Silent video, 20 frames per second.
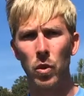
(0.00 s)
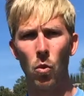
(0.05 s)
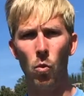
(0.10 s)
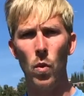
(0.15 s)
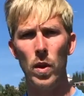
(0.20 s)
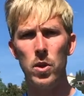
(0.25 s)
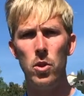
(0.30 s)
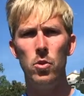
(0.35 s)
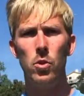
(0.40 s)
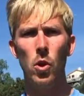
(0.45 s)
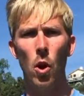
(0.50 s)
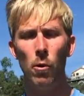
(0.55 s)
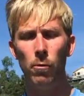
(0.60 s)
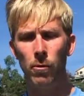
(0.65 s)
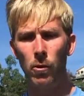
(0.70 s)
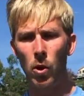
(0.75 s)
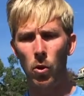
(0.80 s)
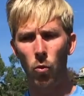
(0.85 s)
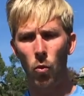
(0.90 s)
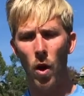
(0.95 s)
when you go
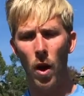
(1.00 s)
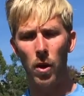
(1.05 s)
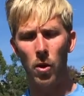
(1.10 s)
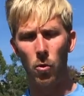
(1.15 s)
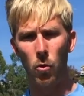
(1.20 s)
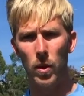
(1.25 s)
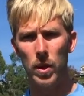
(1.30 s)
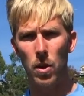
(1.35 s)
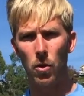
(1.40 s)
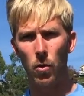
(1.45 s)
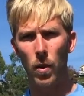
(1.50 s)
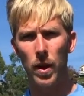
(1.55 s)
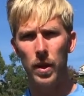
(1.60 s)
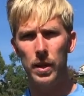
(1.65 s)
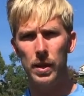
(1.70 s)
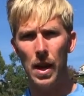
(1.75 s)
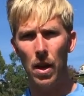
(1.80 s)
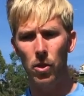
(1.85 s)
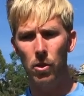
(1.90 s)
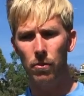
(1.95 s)
for a run or when you're
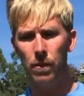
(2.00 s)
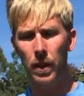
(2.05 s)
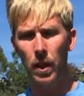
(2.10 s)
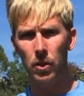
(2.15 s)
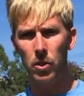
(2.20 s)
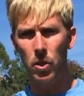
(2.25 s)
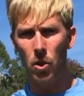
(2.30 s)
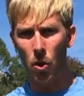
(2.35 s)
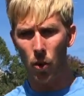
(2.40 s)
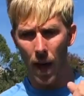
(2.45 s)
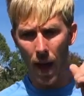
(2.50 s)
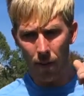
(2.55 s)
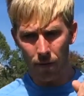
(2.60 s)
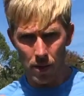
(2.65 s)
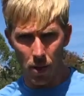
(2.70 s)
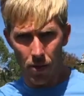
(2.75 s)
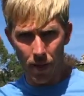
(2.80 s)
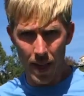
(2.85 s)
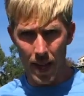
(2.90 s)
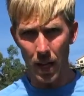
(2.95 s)
running down the field, you don't have
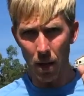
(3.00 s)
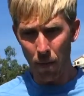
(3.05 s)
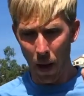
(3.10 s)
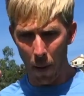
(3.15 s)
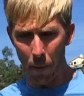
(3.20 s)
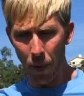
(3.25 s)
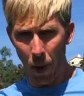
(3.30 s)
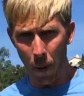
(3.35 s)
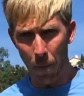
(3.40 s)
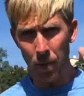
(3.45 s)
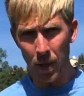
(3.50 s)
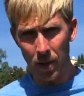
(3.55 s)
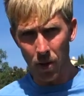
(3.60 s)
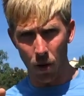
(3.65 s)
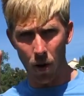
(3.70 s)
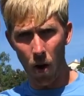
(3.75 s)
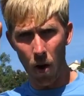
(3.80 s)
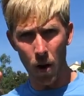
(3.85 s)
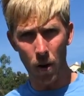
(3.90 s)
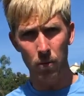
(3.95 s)
to think about pumping
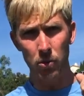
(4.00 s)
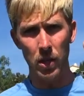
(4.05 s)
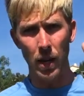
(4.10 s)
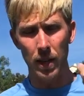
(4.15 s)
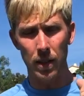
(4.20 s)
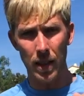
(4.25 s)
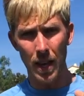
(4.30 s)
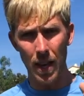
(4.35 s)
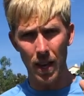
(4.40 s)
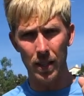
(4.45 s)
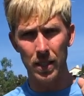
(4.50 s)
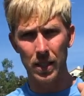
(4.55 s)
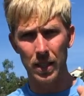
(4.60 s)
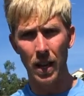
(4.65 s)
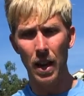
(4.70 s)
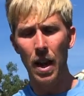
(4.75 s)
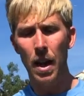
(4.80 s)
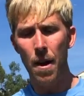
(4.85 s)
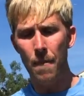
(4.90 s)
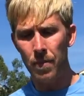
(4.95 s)
your arms like this.
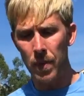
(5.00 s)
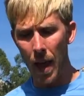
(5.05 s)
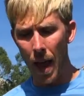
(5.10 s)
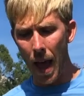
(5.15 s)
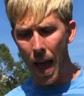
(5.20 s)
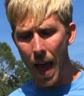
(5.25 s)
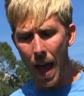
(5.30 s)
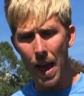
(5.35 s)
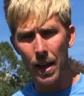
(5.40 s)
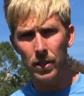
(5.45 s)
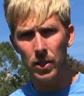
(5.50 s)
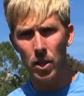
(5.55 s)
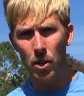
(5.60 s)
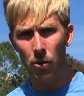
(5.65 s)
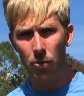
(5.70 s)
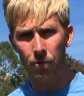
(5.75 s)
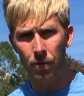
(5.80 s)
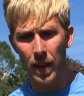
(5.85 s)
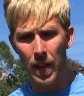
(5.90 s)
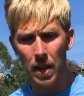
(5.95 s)
As
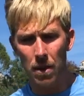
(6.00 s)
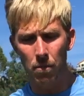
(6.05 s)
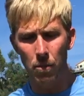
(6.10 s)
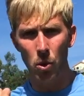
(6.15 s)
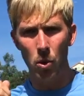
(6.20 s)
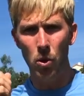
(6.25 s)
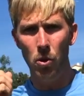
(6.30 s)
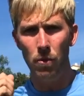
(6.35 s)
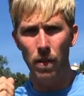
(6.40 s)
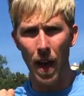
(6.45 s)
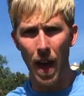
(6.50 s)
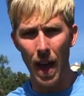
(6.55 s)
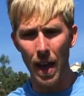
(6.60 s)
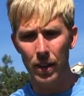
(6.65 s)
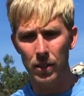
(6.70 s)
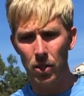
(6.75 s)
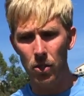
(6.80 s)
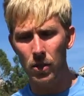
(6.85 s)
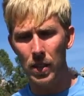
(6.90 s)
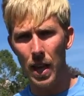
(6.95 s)
your feet move,
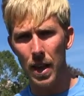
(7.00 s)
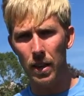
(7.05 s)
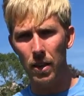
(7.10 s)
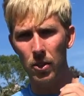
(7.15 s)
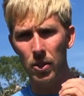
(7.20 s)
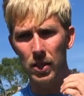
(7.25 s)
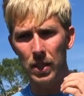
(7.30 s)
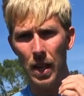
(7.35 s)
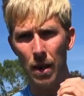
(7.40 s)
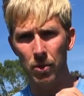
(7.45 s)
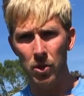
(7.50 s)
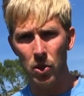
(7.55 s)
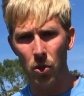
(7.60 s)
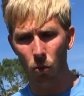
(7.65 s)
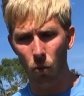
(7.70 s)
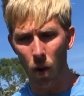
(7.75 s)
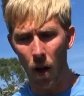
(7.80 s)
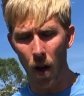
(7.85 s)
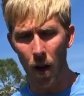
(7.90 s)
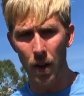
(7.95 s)
as you take your steps to
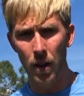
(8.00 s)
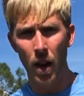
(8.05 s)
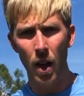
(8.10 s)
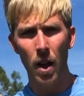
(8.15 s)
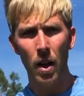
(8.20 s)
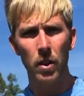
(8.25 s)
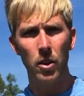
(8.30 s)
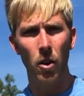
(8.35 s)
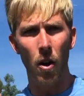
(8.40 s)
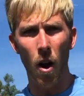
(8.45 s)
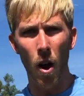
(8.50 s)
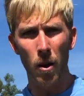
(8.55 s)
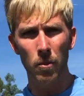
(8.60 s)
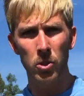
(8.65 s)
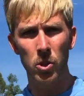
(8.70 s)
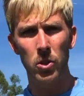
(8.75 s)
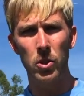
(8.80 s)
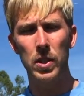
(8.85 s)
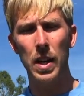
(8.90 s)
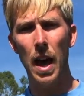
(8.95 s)
run, your
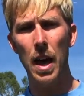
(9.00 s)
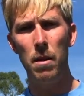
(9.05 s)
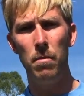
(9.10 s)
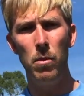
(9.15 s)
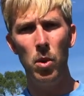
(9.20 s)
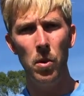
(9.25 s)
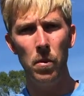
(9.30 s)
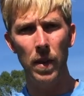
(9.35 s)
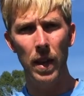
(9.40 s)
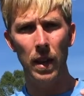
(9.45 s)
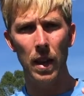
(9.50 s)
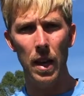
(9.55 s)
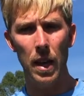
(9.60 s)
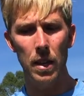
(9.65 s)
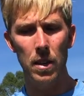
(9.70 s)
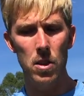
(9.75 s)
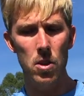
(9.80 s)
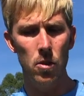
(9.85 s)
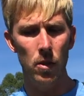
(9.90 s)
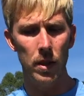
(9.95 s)
arms are just kind of moving
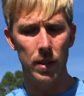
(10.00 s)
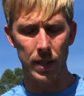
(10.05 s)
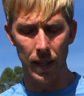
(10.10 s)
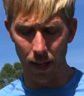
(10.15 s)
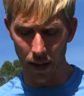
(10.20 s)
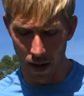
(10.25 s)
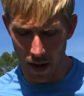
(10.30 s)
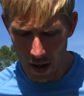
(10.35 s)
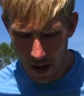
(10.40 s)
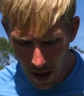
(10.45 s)
in unison.